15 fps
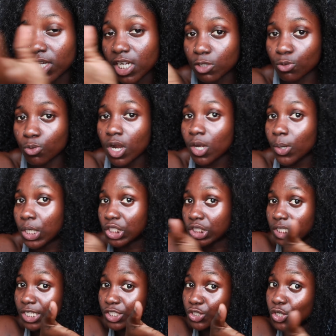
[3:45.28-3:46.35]
you guys are wondering, I'll
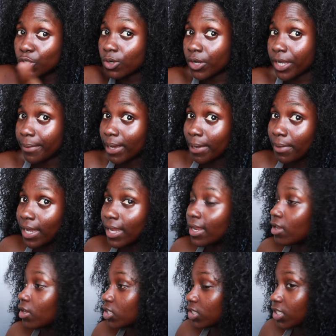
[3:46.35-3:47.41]
just let you know. Okay, bye-bye.
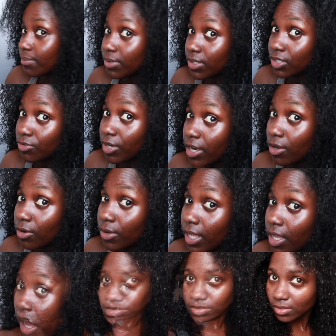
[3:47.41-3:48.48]
I'm going to shampoo this right now,
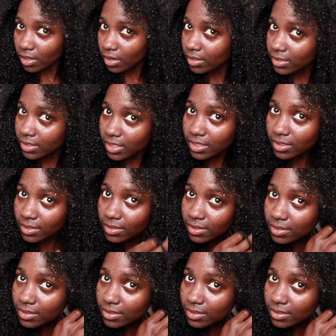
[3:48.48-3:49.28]
okay? Start in